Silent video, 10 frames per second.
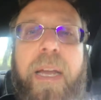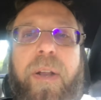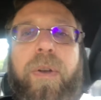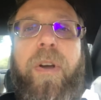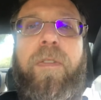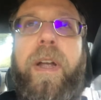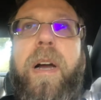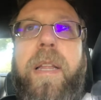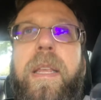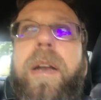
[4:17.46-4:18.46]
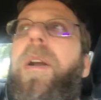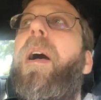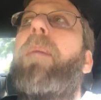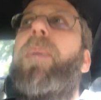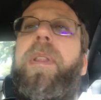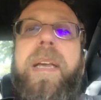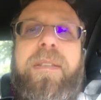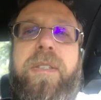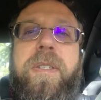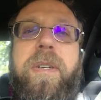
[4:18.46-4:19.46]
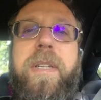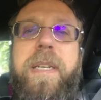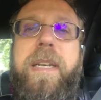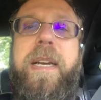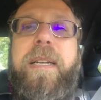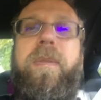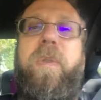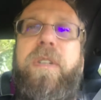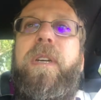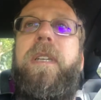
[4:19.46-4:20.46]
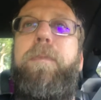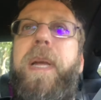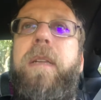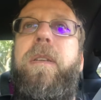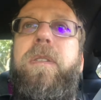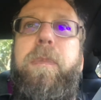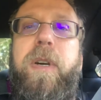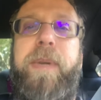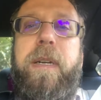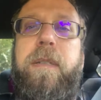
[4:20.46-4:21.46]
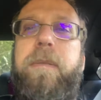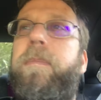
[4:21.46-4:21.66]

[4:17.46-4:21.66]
I don't know if I caught that or not, but that's certainly not what you expect in suburbia.